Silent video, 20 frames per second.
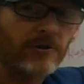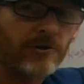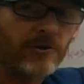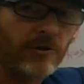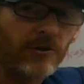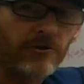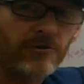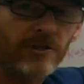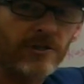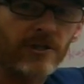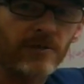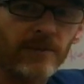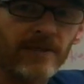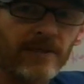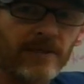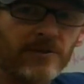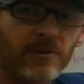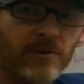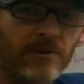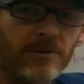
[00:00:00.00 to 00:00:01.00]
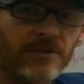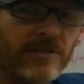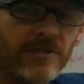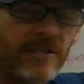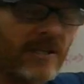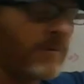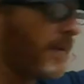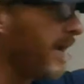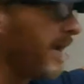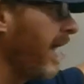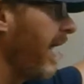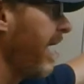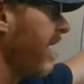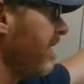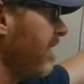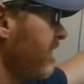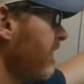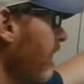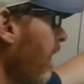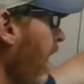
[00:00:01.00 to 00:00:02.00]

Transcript: using the resources that we have.